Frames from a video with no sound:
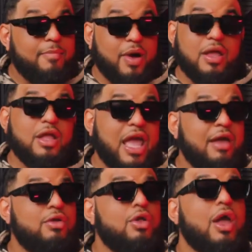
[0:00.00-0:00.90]
but
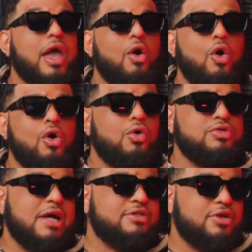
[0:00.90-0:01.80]
it all goes
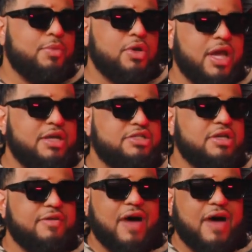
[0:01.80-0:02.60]
down to communication. If